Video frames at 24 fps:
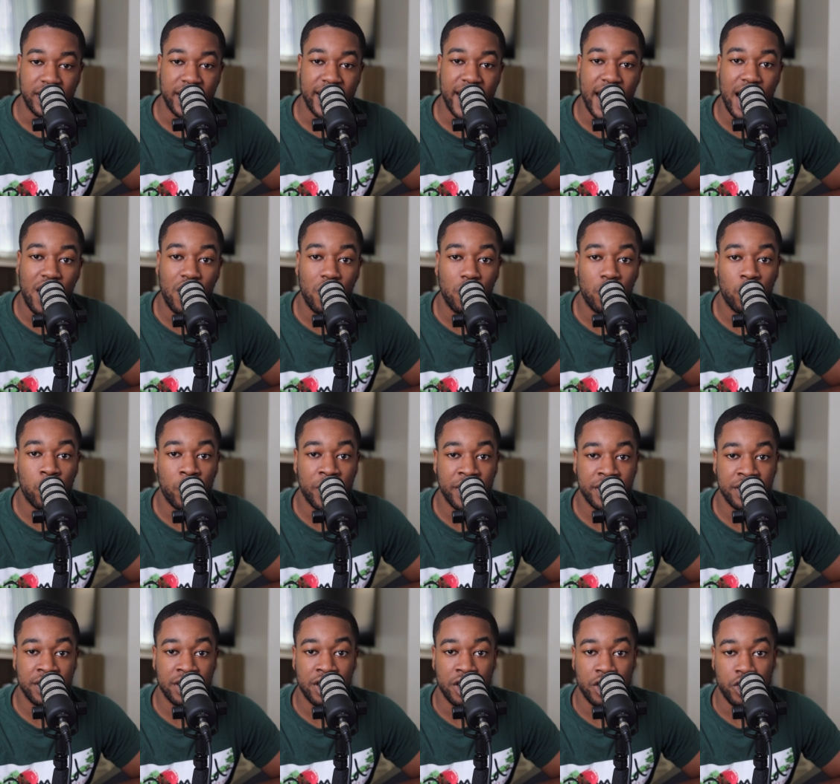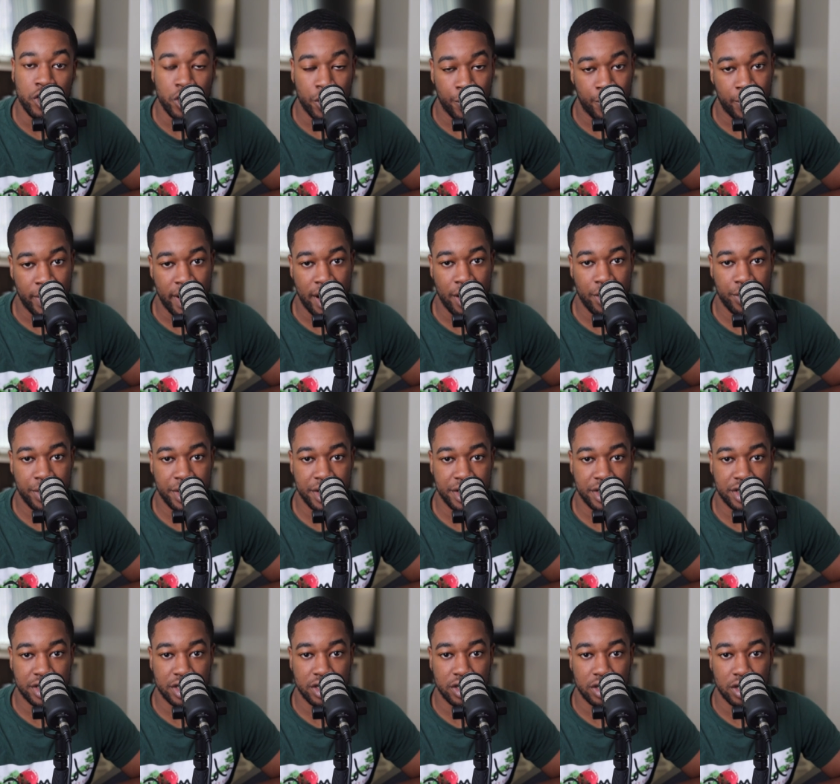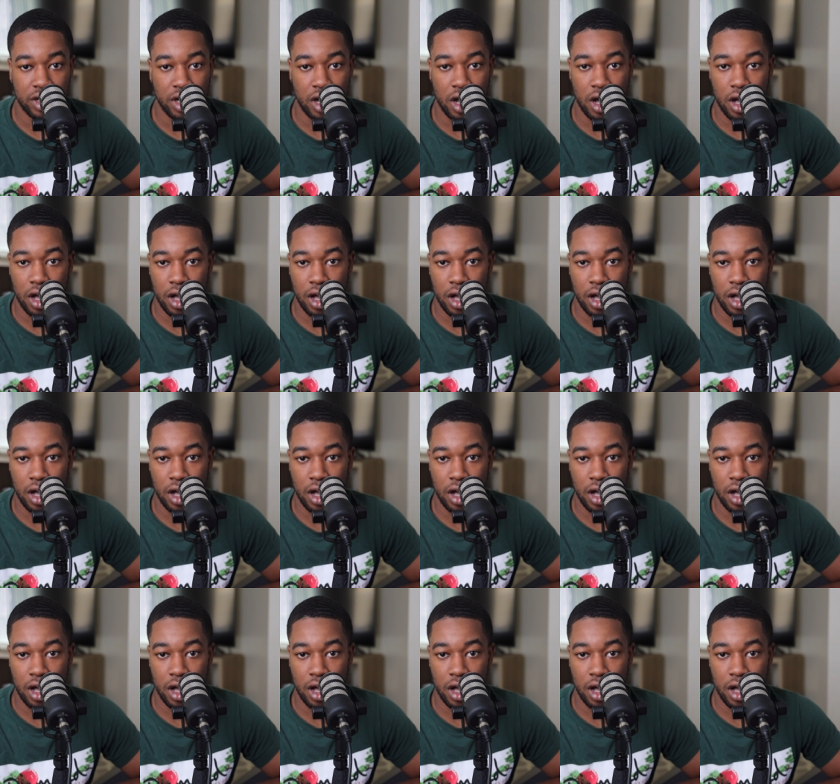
lay out what your priorities